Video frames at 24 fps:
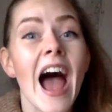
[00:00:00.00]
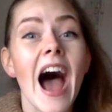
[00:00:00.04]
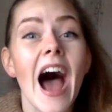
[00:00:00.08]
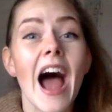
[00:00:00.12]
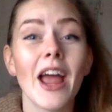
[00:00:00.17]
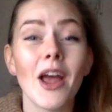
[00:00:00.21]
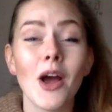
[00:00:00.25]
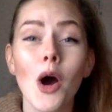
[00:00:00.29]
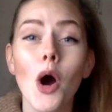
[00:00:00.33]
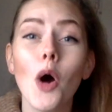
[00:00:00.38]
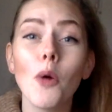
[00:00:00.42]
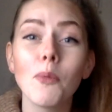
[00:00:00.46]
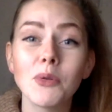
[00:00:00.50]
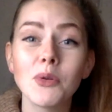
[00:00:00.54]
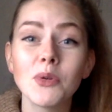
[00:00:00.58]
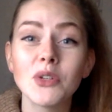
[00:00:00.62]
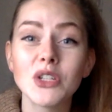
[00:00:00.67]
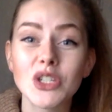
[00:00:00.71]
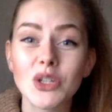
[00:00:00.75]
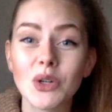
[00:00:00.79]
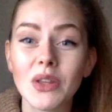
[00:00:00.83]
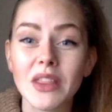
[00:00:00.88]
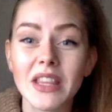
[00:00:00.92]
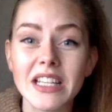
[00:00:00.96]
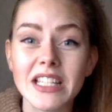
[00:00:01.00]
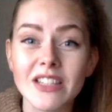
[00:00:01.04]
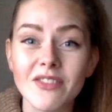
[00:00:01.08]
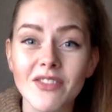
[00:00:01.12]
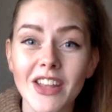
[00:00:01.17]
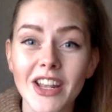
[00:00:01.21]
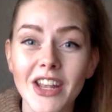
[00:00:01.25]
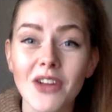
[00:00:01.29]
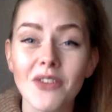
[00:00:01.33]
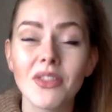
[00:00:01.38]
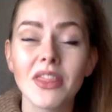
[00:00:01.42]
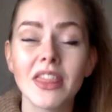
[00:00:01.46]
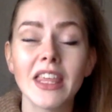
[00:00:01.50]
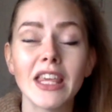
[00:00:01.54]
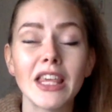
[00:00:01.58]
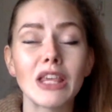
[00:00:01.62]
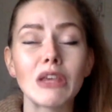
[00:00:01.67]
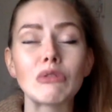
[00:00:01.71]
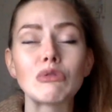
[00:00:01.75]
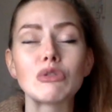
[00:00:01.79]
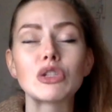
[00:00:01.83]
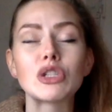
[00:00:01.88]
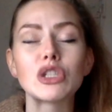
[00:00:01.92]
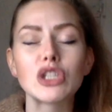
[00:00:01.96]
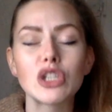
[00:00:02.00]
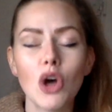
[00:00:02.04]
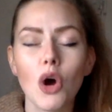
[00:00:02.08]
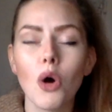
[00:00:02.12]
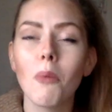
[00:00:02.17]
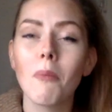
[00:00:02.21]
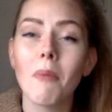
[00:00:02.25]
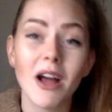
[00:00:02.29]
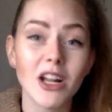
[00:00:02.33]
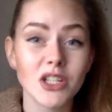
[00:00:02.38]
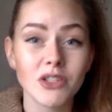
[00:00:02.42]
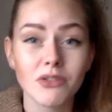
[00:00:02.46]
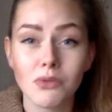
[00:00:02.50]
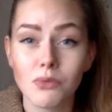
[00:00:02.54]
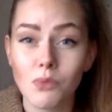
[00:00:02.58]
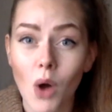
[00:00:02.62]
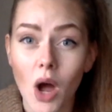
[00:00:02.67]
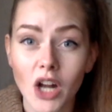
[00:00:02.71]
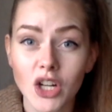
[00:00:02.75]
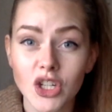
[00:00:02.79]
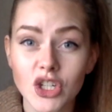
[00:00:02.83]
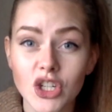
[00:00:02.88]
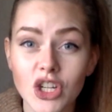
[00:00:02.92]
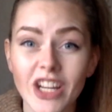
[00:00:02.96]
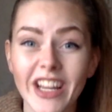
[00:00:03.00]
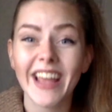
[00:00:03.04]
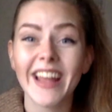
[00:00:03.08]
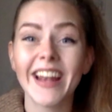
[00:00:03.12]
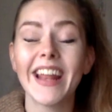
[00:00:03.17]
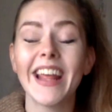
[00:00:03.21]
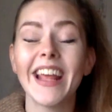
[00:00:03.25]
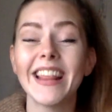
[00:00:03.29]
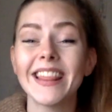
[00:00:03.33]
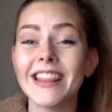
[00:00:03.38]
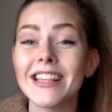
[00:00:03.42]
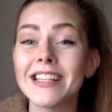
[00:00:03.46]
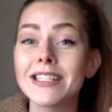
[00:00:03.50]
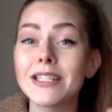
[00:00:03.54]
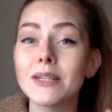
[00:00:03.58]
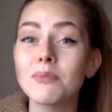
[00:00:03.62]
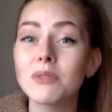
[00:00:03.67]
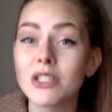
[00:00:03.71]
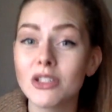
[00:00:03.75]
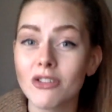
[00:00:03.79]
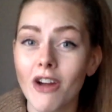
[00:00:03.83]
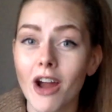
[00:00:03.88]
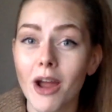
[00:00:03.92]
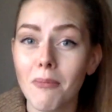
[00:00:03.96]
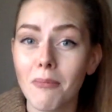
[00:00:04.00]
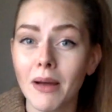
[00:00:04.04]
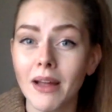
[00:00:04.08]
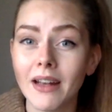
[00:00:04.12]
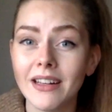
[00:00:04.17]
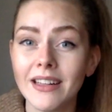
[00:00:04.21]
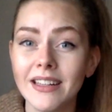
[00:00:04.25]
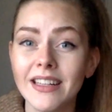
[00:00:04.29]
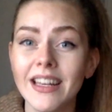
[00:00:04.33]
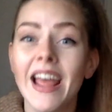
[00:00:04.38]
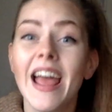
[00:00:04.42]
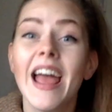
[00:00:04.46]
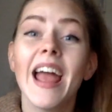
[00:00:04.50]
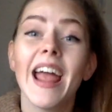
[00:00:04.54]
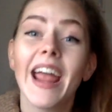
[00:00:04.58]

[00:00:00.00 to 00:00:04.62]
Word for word: I hope you enjoyed this video. Thank you so much for watching and hit the subscribe button